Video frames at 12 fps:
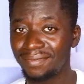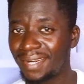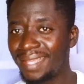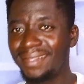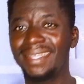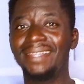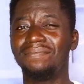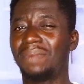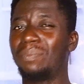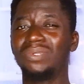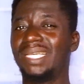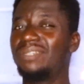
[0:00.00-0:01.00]
Right,
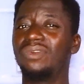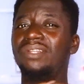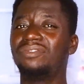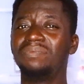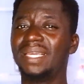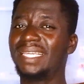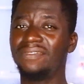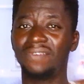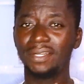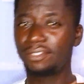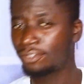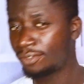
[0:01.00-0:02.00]
I'm just going to make it
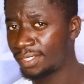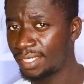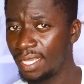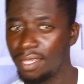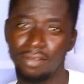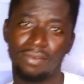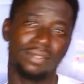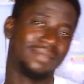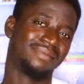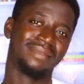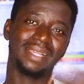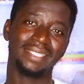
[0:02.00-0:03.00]
very short,
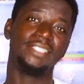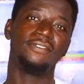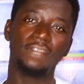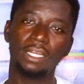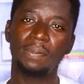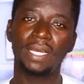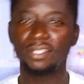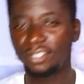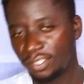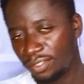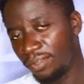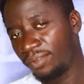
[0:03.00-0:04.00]
because as a developer you
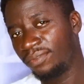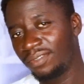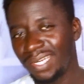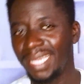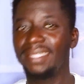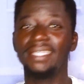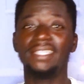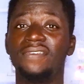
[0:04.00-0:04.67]
should know, right?